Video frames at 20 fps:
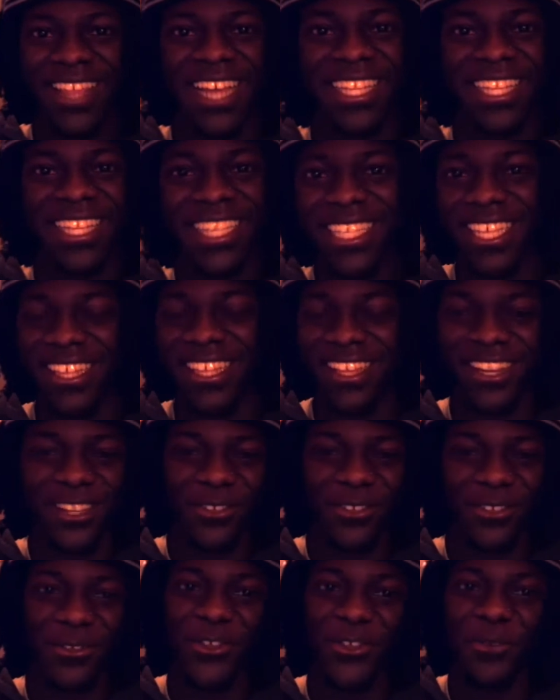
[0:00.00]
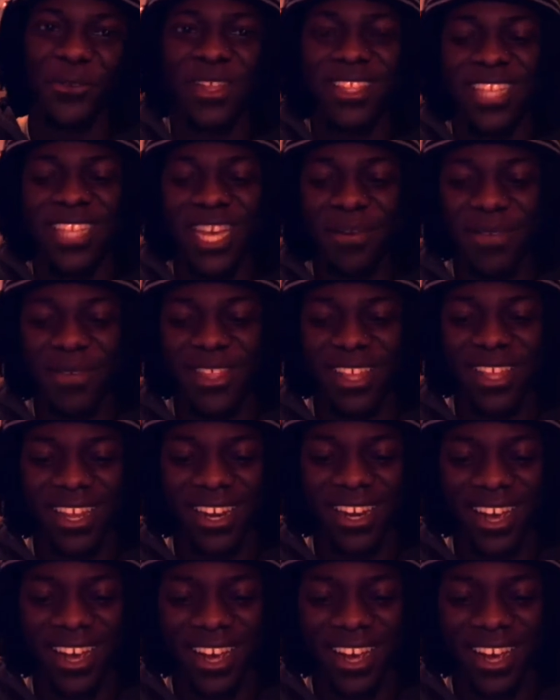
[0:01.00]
that DT is gonna do so much damage, and,